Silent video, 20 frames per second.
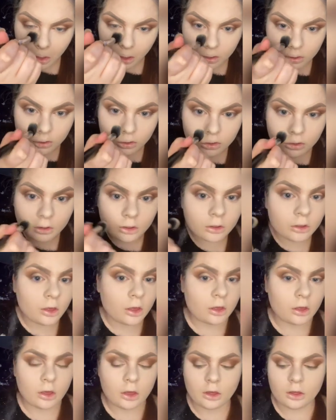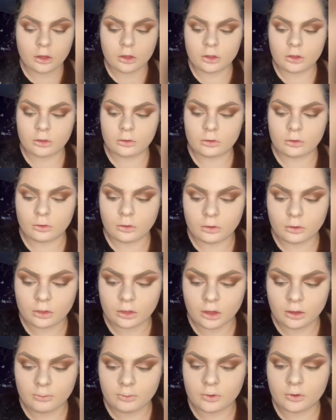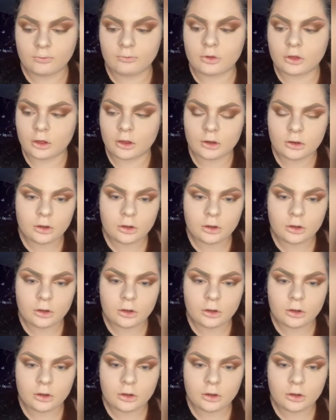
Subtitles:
So you do that, and then the same on the other side.